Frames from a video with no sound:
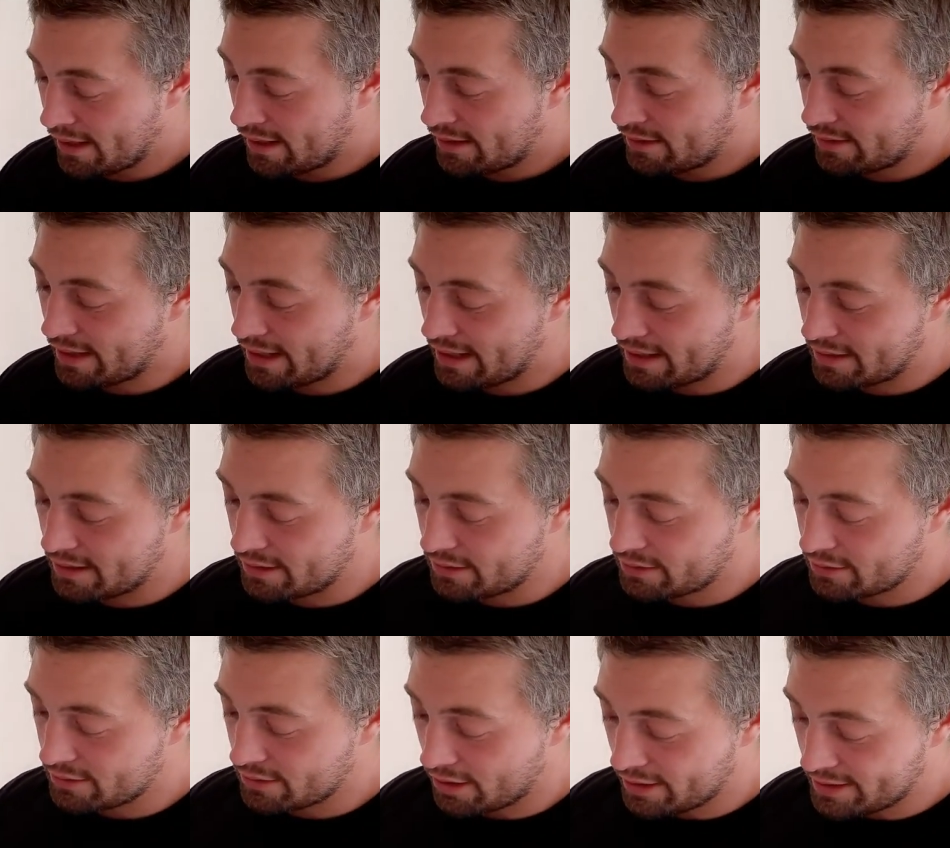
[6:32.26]
Then
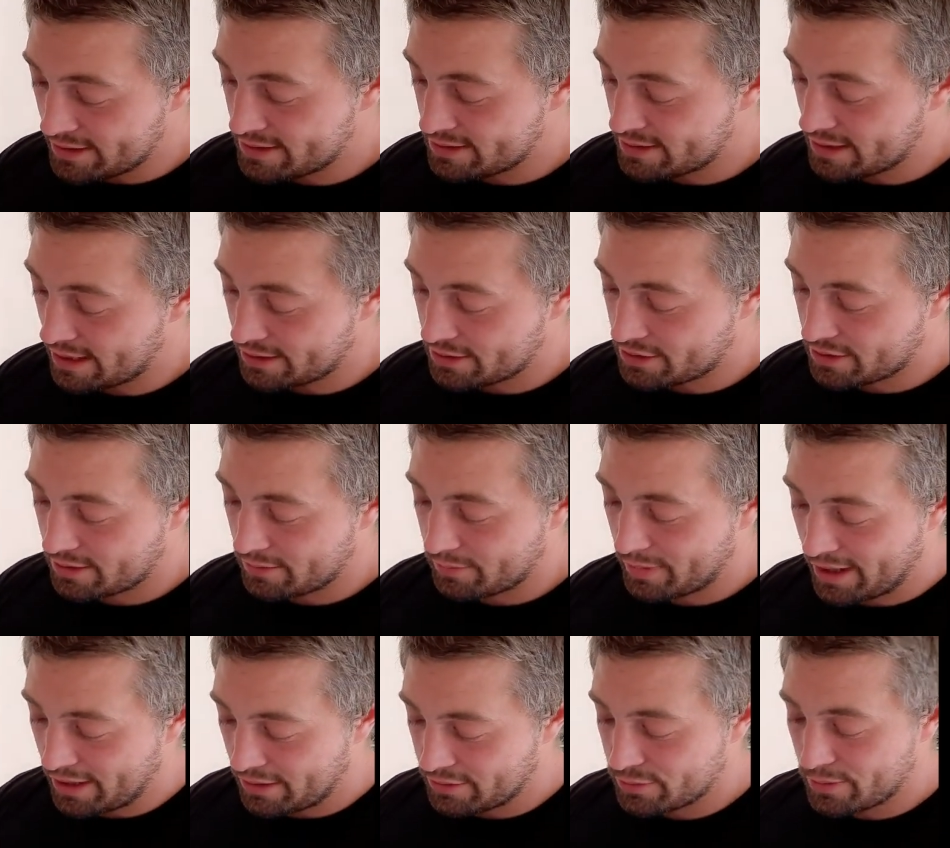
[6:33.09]
nice section
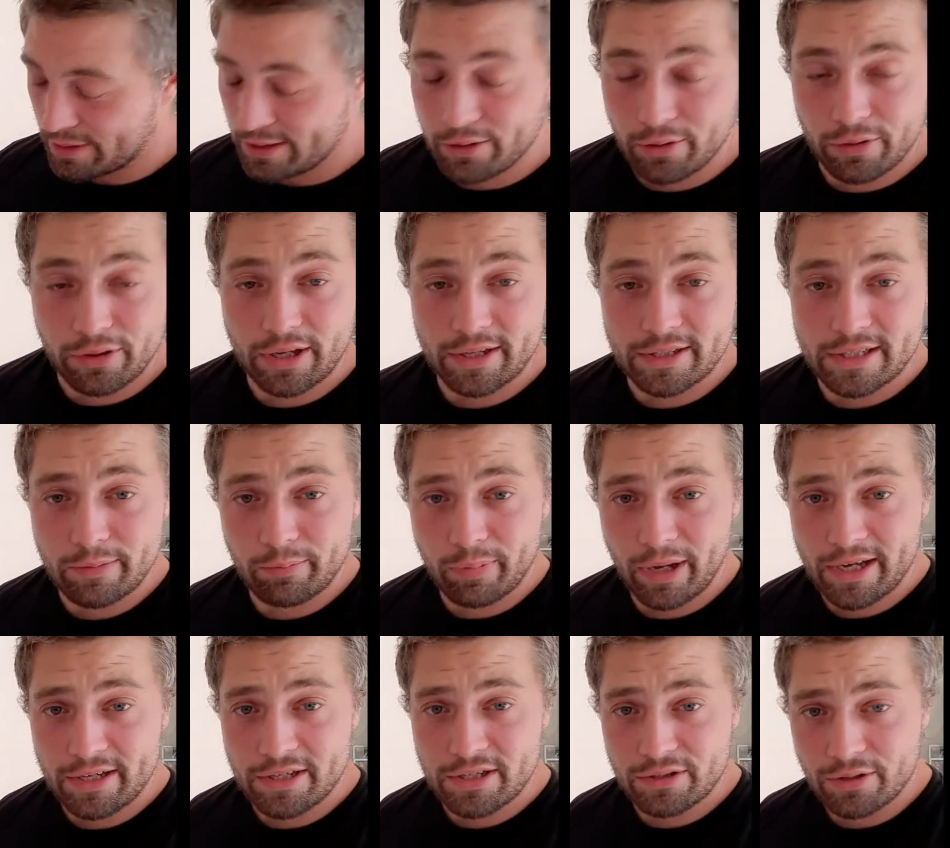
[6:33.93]
about 20 or 30
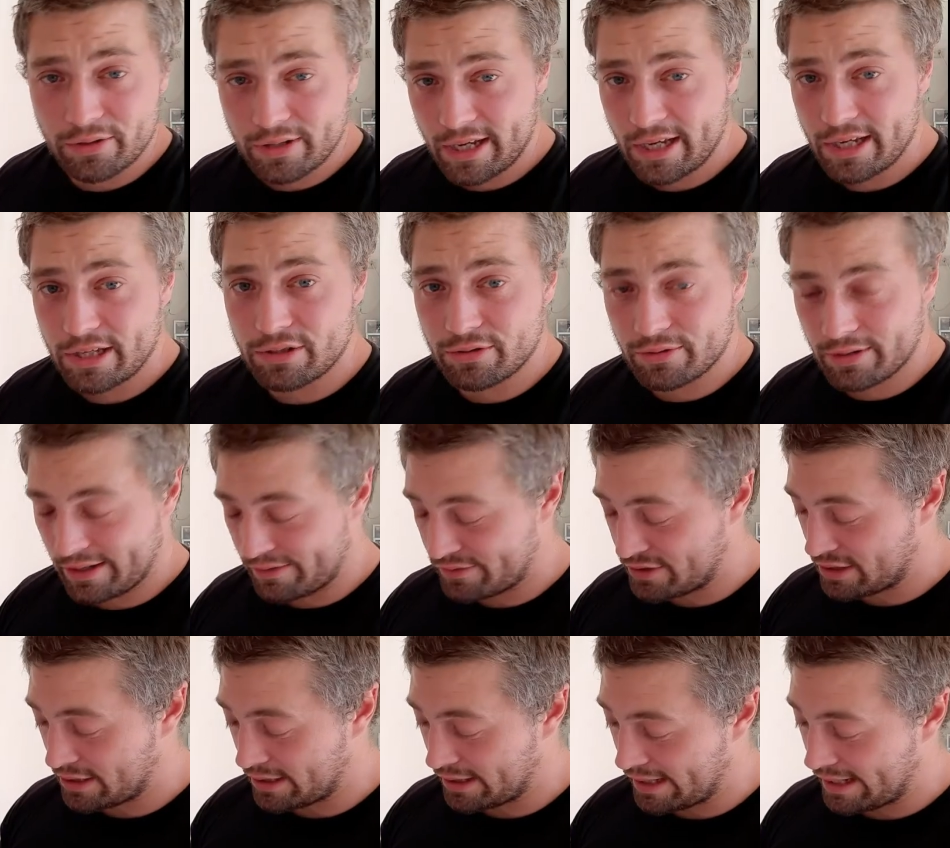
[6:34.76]
pages on the history of
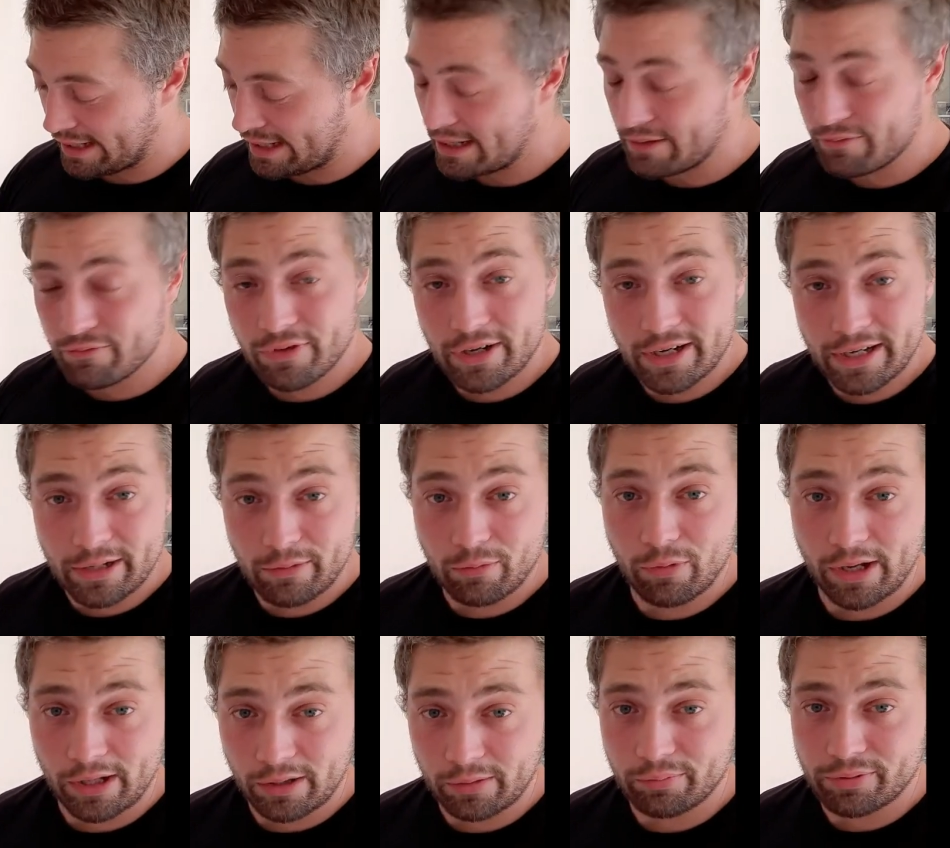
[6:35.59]
Xing Yi, really
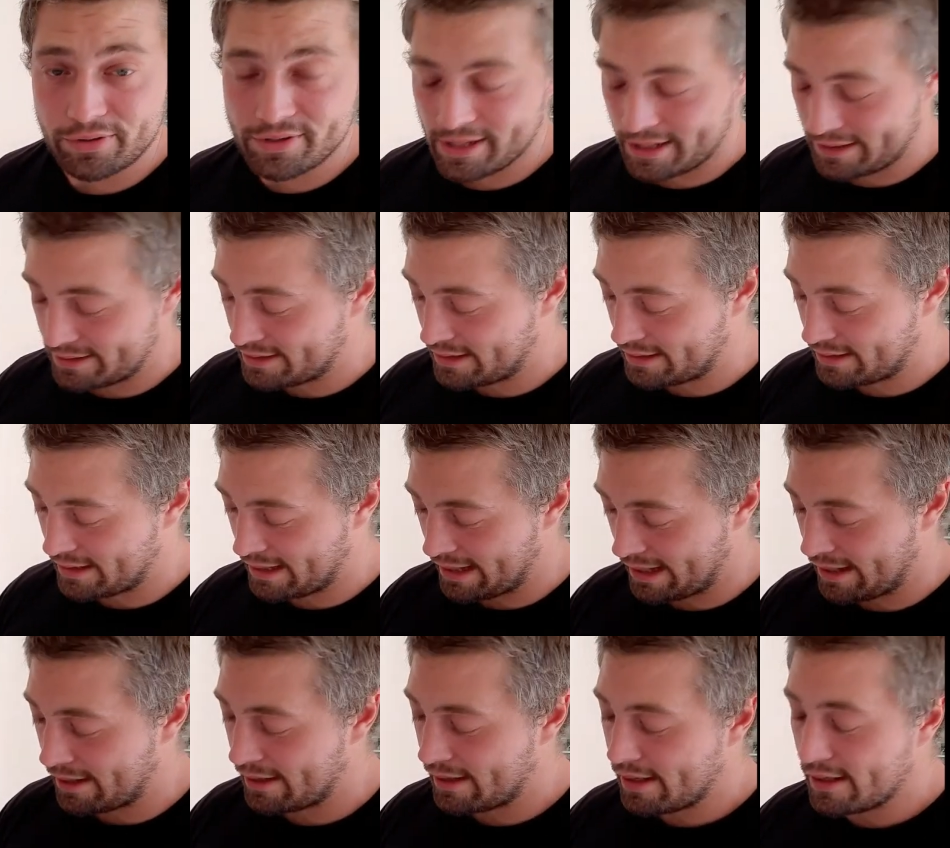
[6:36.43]
well presented
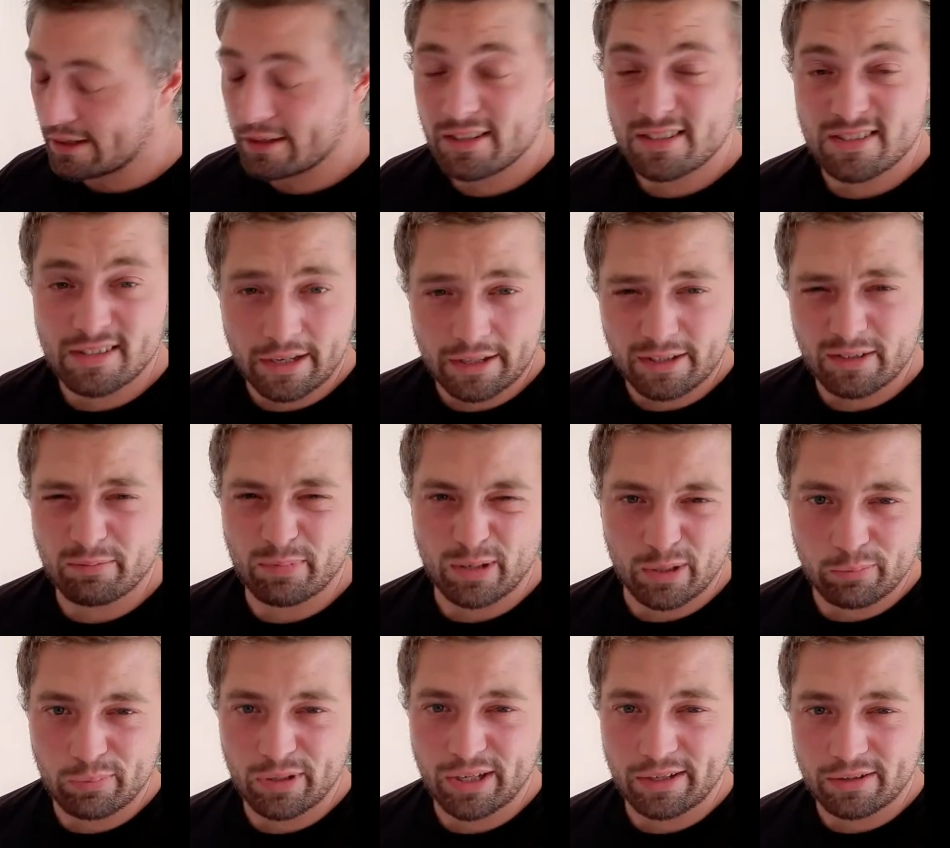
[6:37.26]
there, because that can be
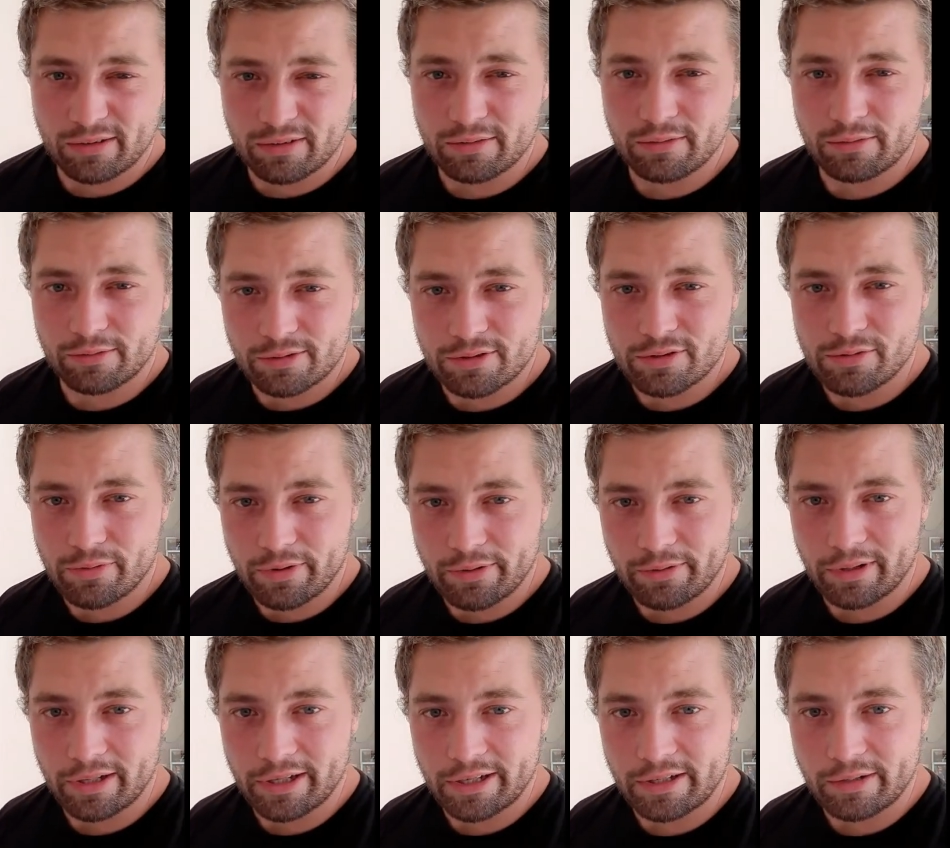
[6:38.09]
a bit
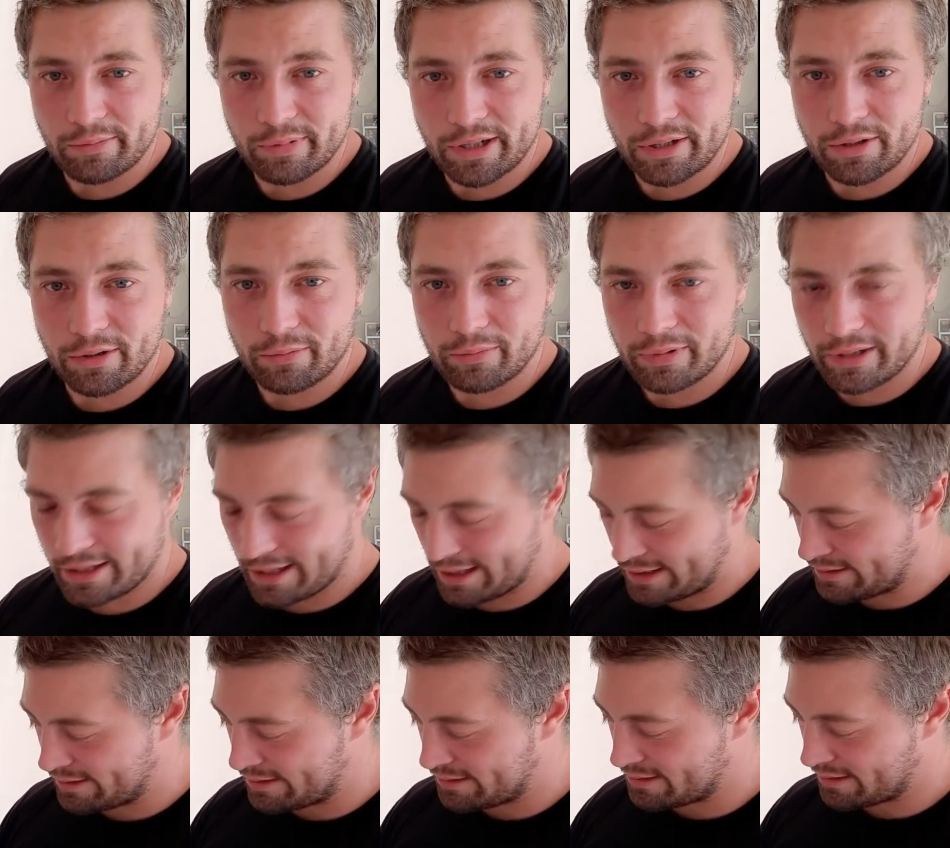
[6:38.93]
squirrely and a bit
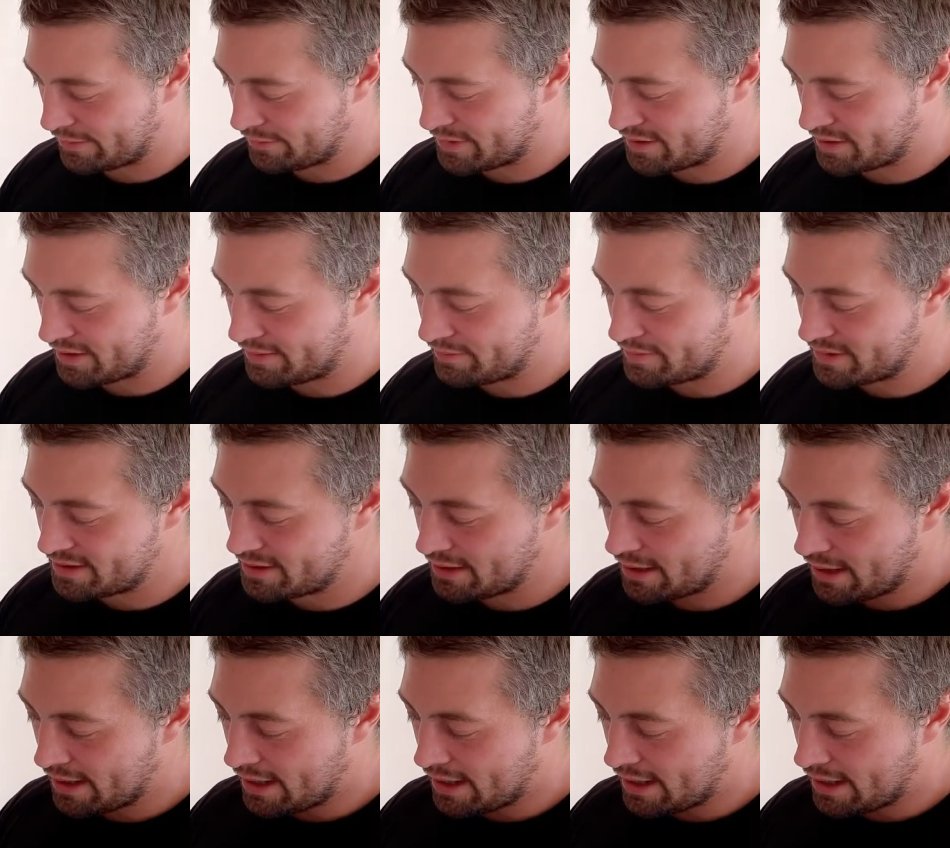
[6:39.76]
complicated sometimes.